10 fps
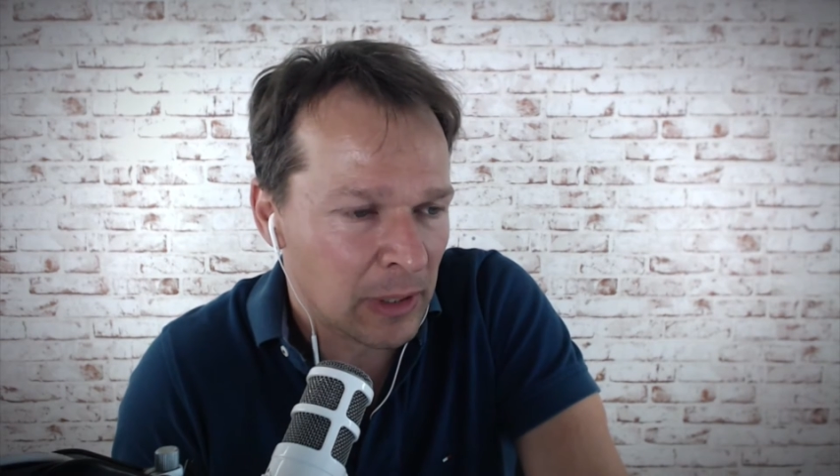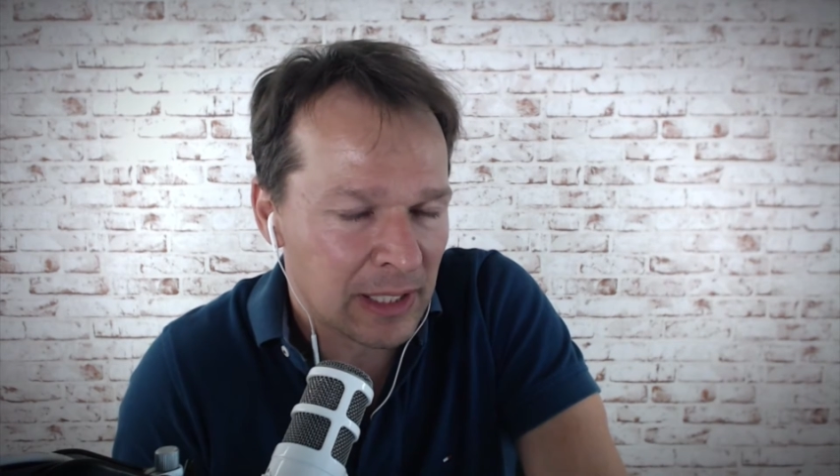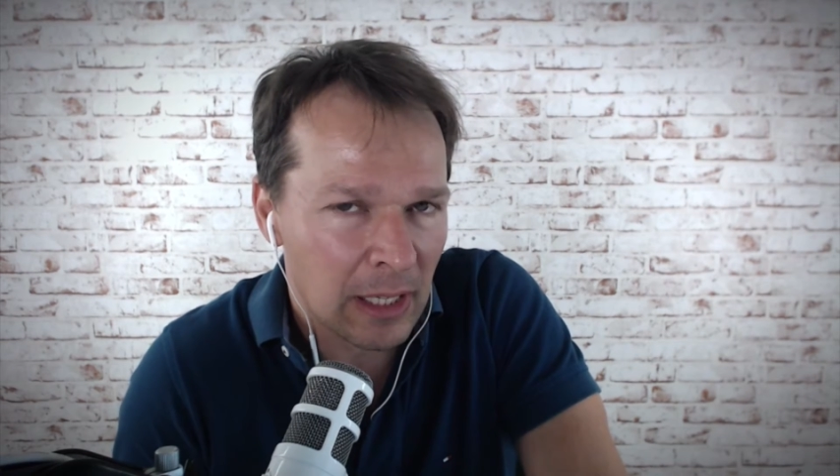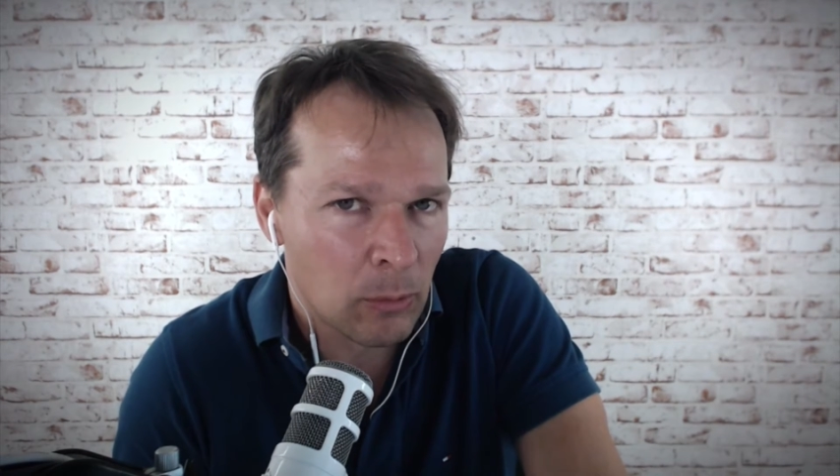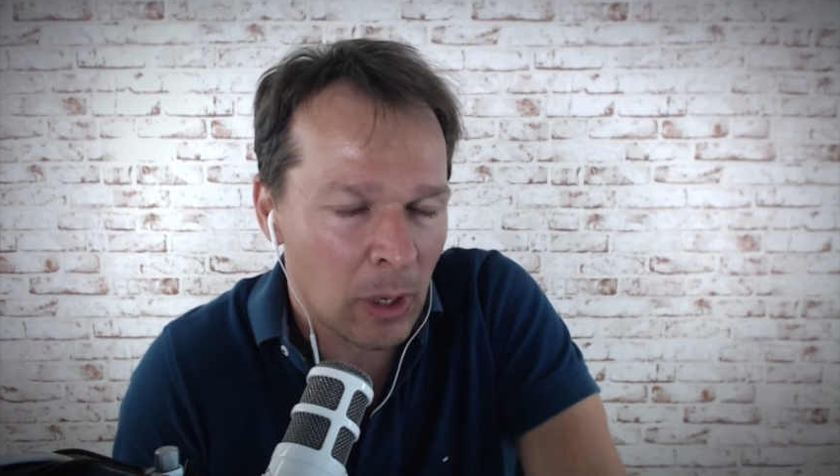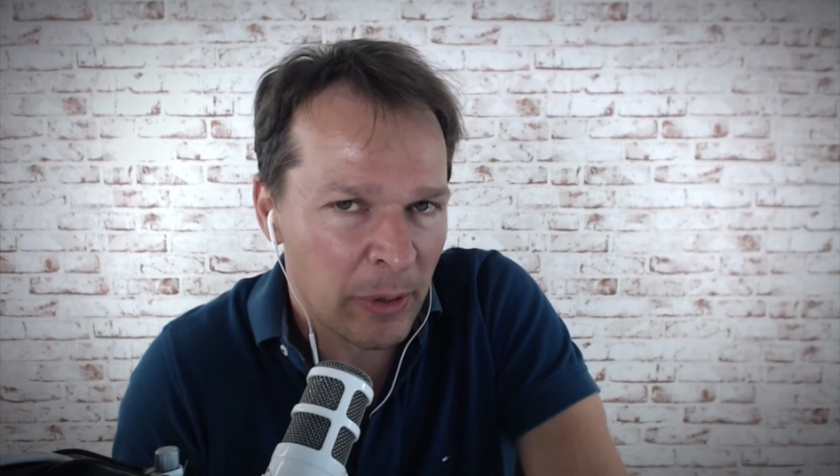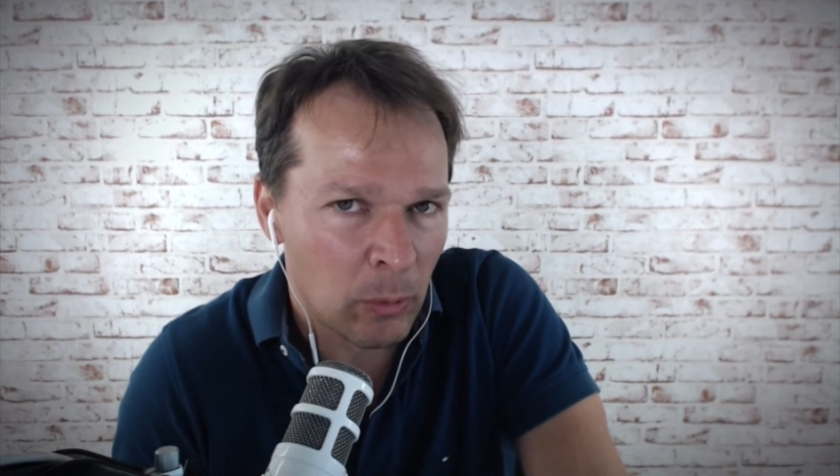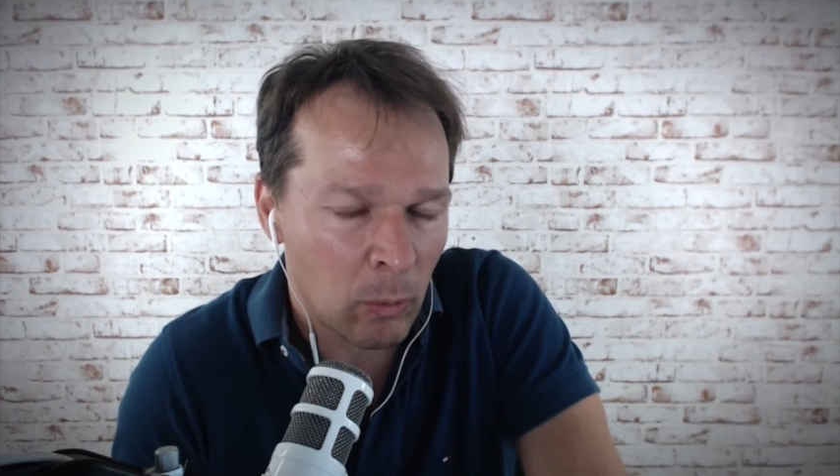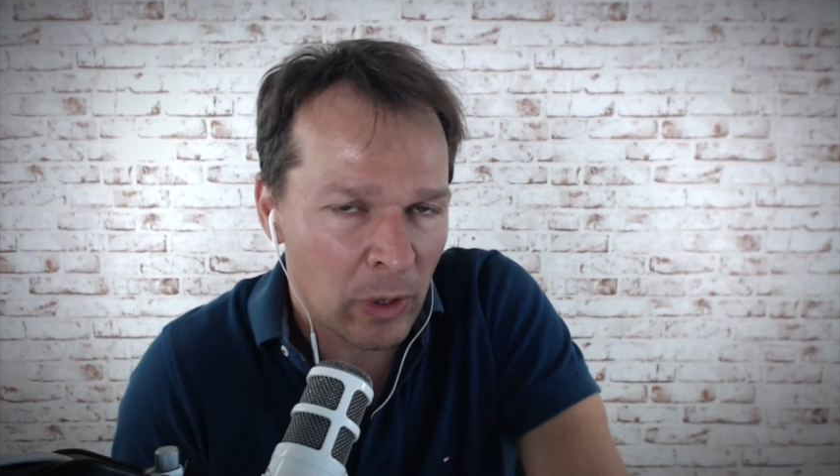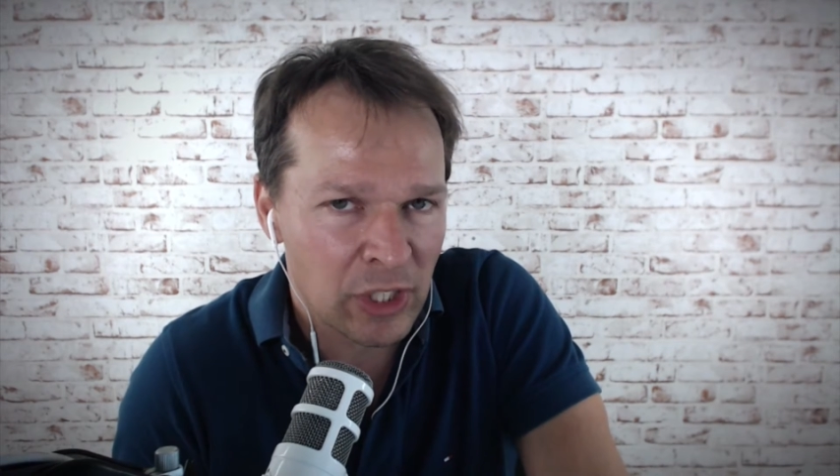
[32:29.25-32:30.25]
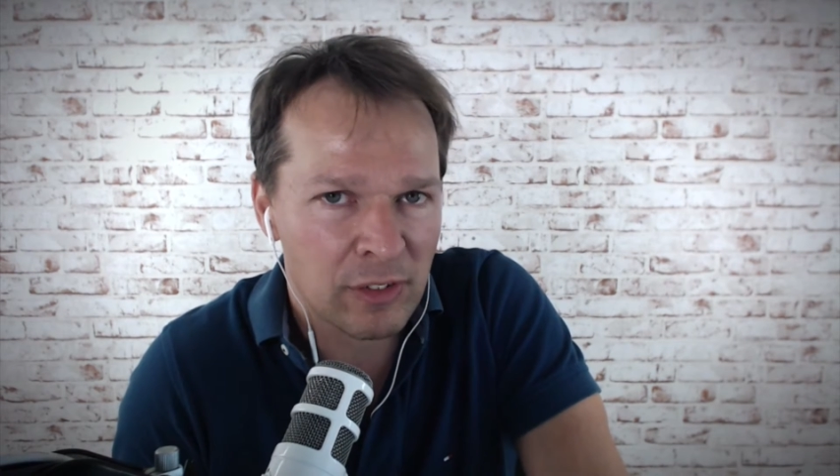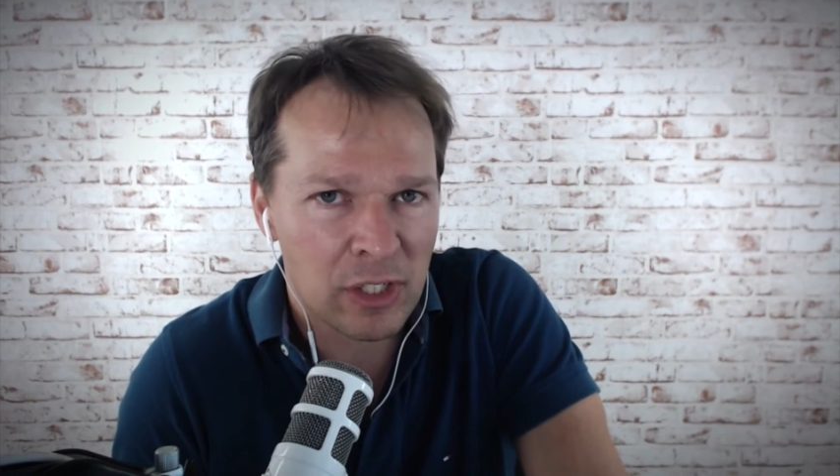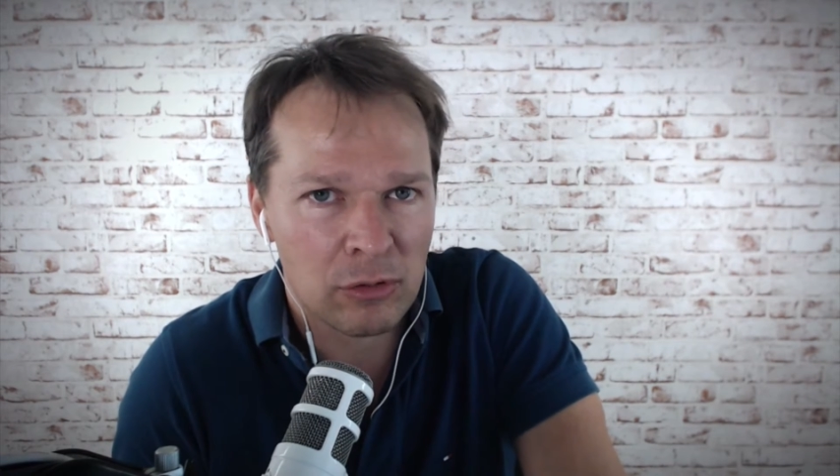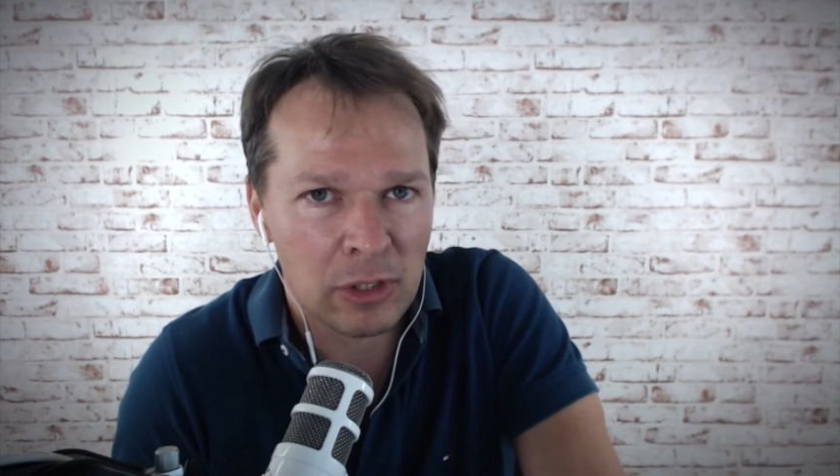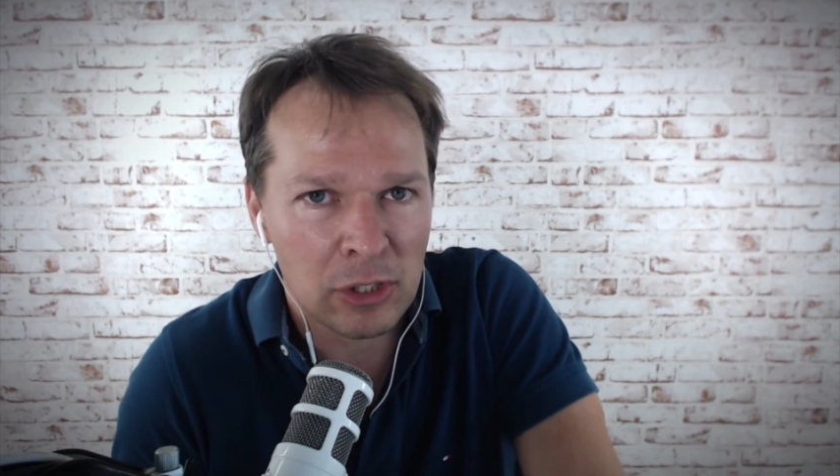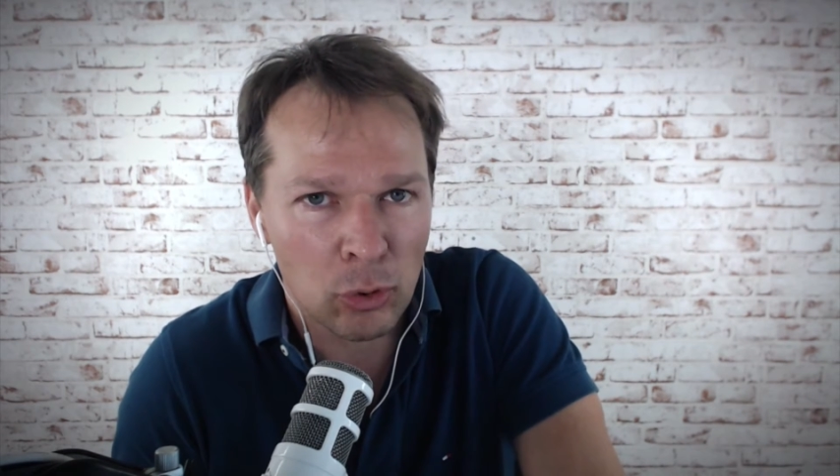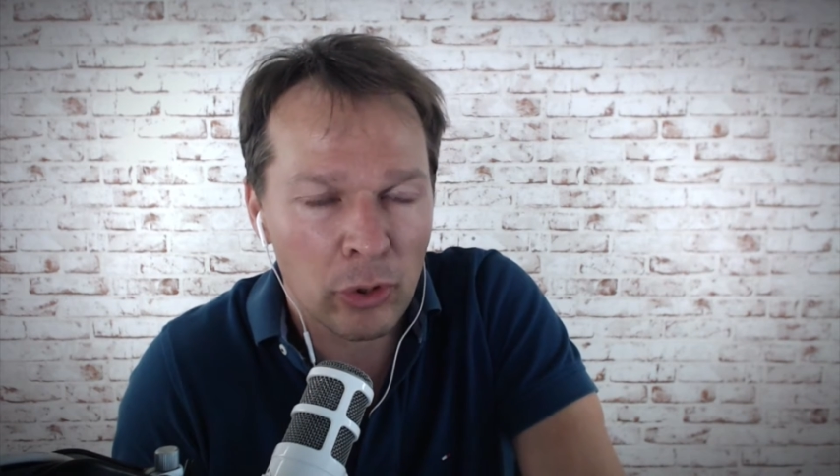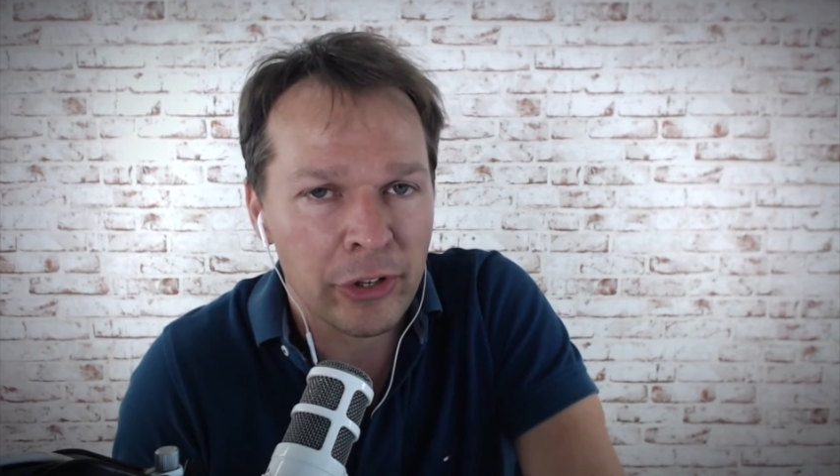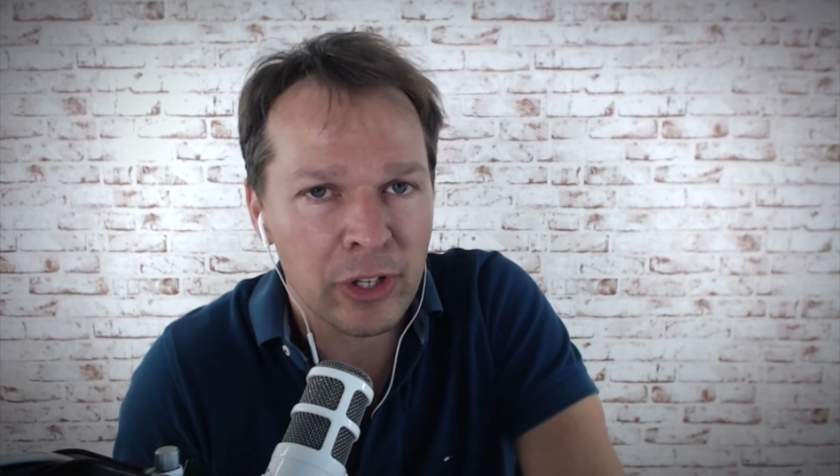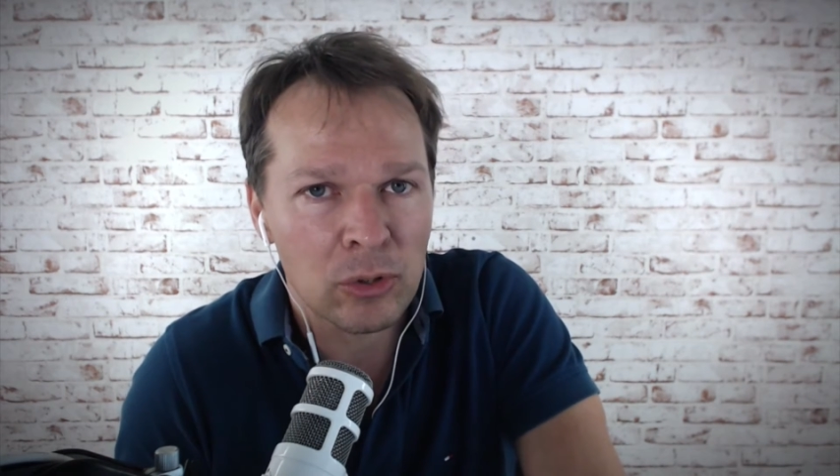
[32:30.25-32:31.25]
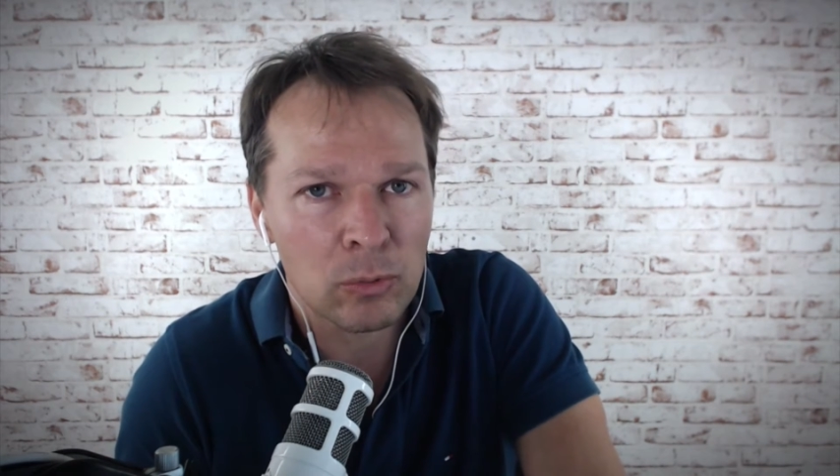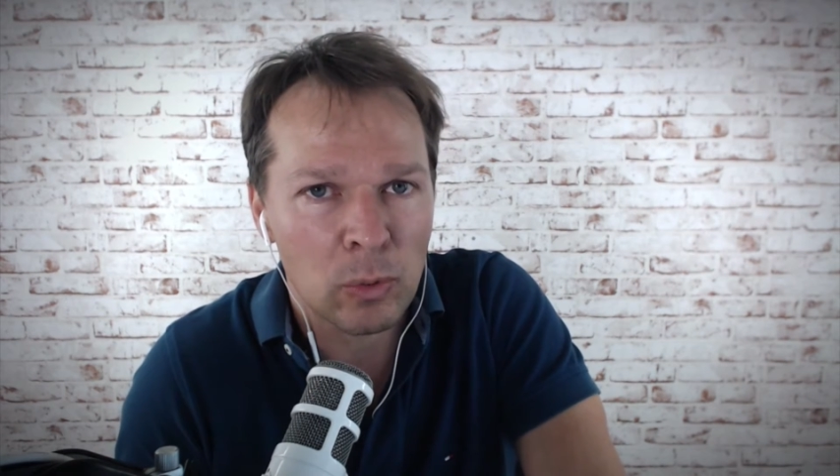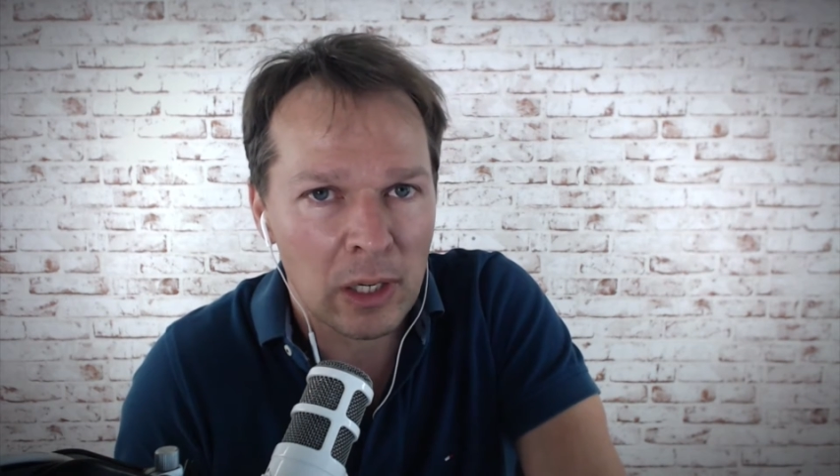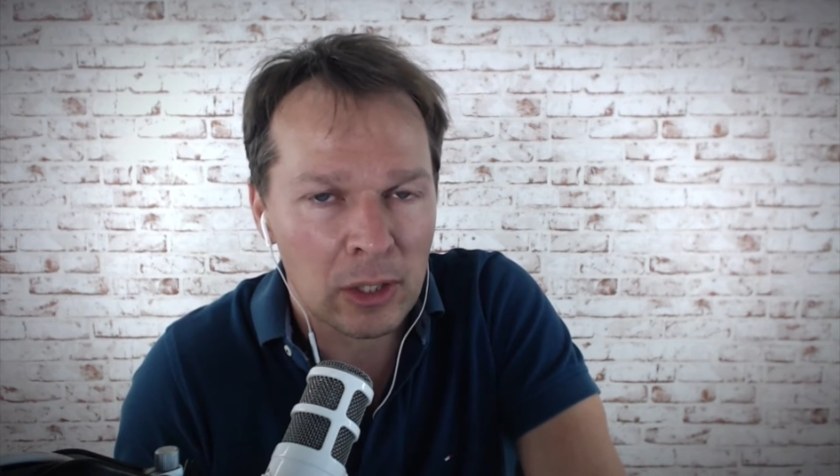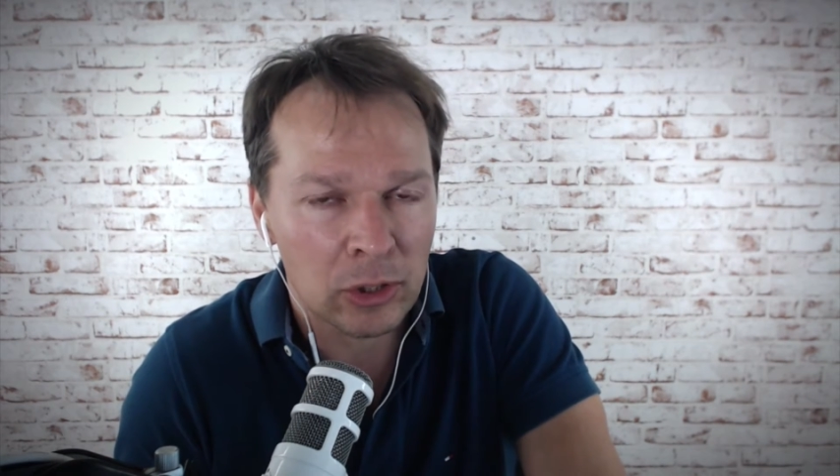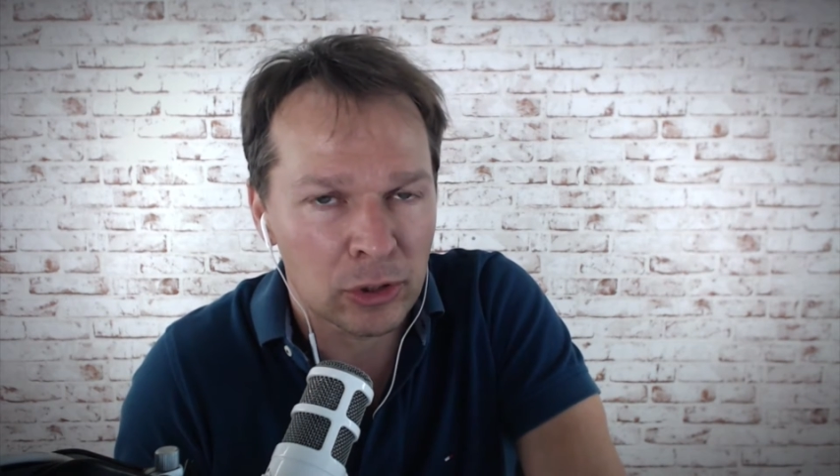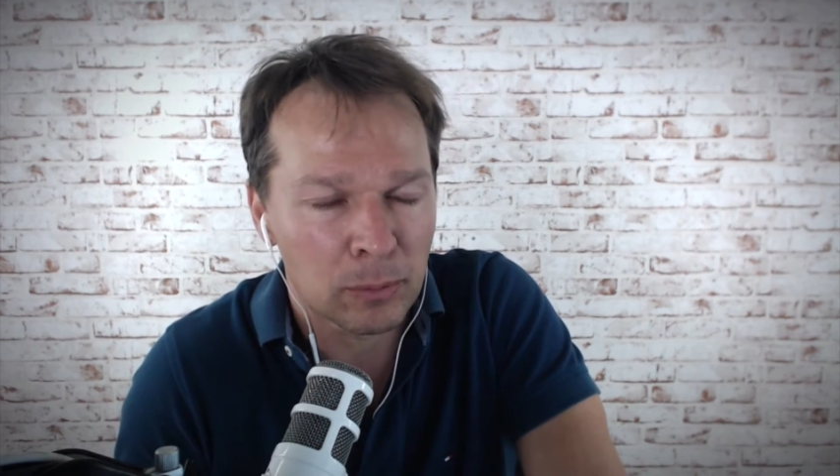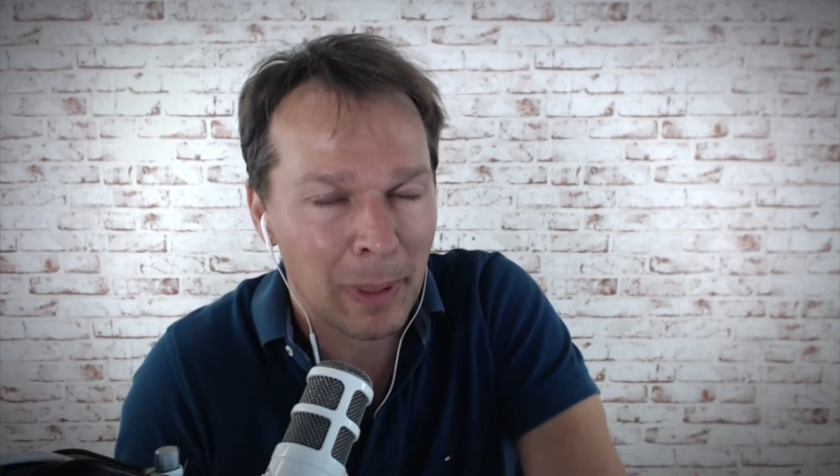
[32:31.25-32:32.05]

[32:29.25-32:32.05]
But I mean, what you've just drawn on your